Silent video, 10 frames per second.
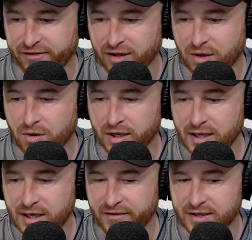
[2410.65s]
the
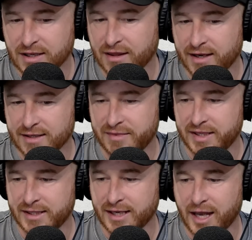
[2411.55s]
quaddie, given it's a
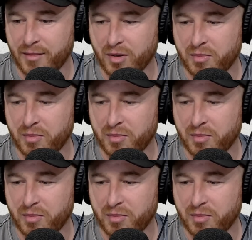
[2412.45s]
1,000-metre scamper.